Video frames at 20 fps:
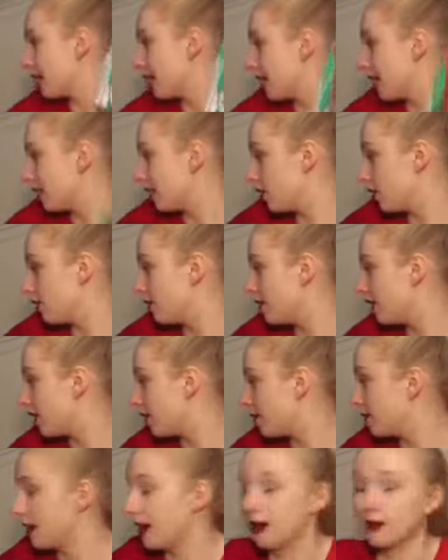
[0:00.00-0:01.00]
candy over
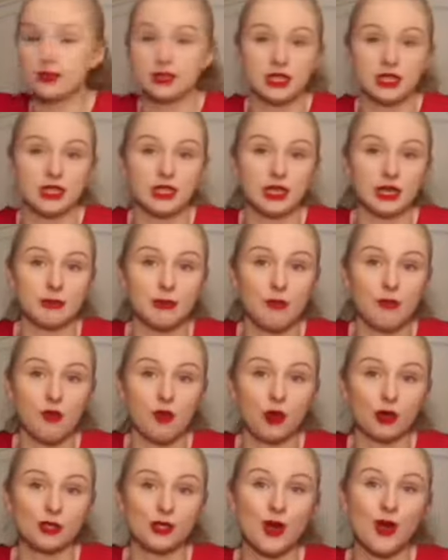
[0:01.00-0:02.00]
there, but I was eating it
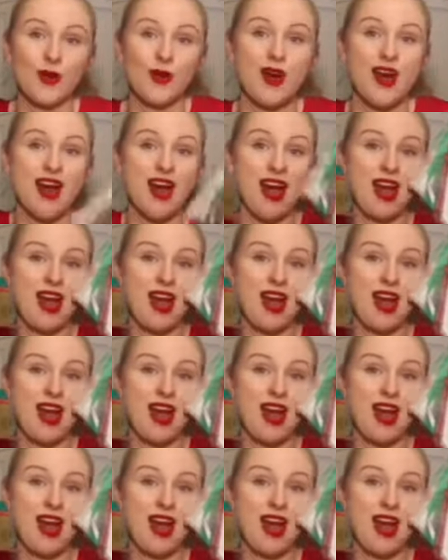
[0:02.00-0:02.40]
before, so.